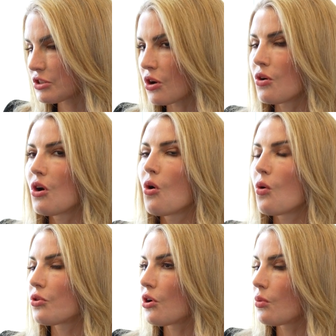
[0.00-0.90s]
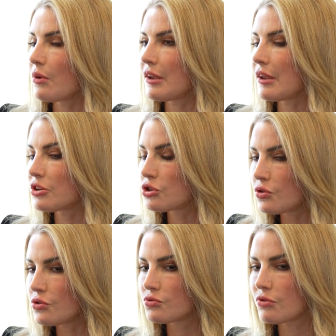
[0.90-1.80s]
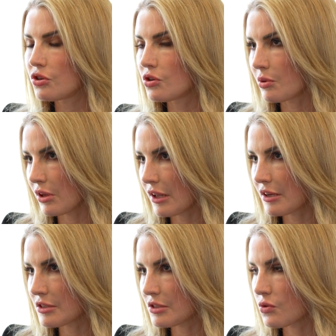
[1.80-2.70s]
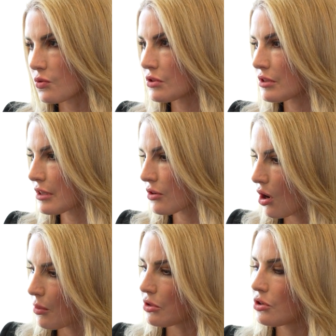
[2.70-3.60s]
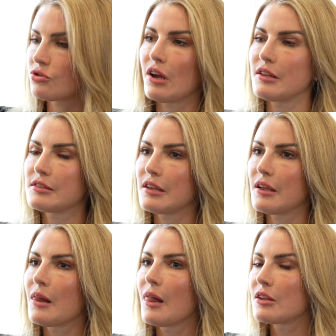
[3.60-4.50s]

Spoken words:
So although we choose renewable energy sources and carbon neutrality,